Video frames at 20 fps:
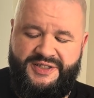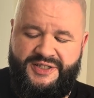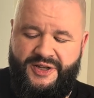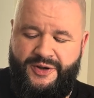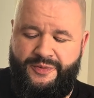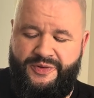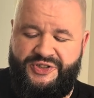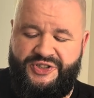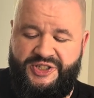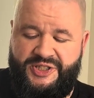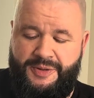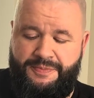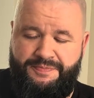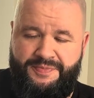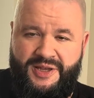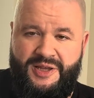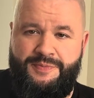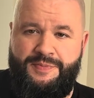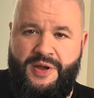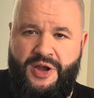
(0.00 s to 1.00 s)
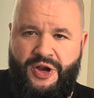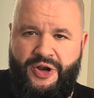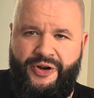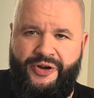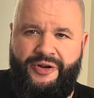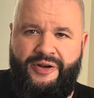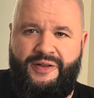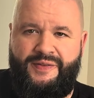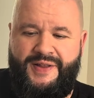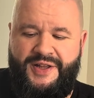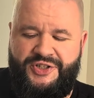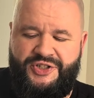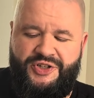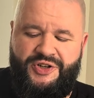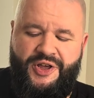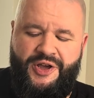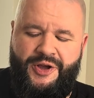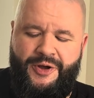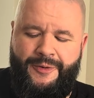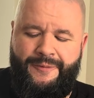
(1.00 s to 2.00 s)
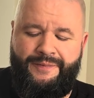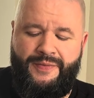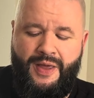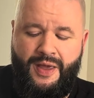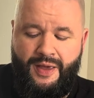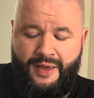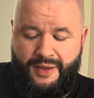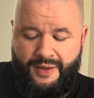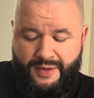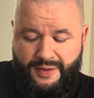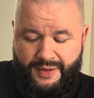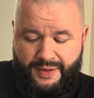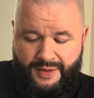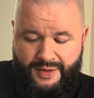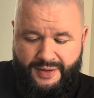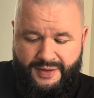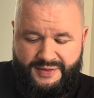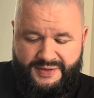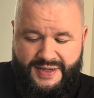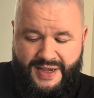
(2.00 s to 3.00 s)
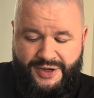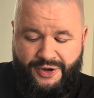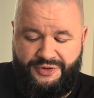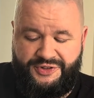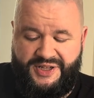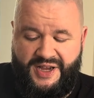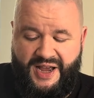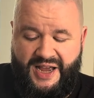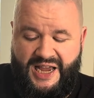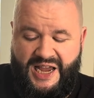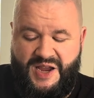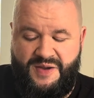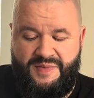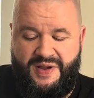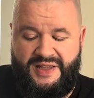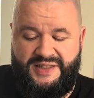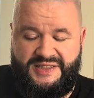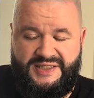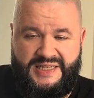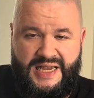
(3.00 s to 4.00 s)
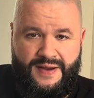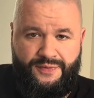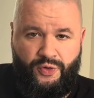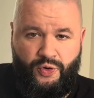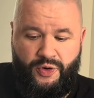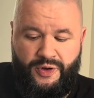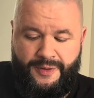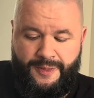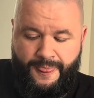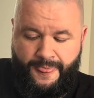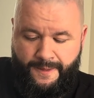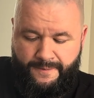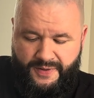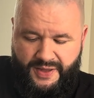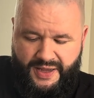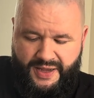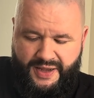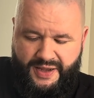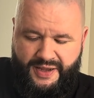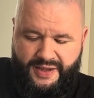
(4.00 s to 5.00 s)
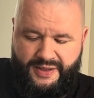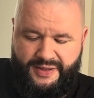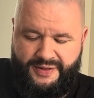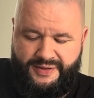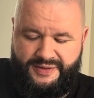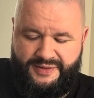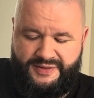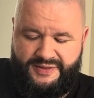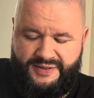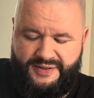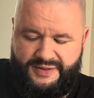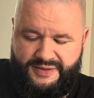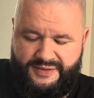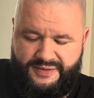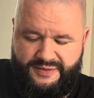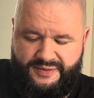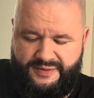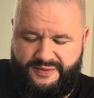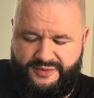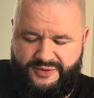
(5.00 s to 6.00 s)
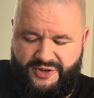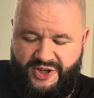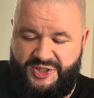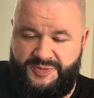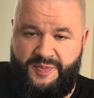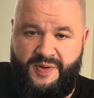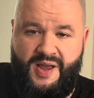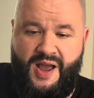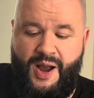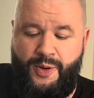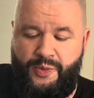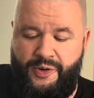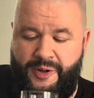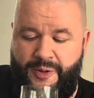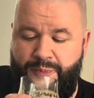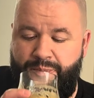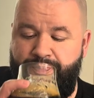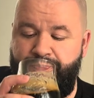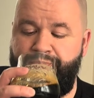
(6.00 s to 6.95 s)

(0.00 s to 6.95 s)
So it's just a big beer. It lets you know, take your time and savor it. And trust me, I will.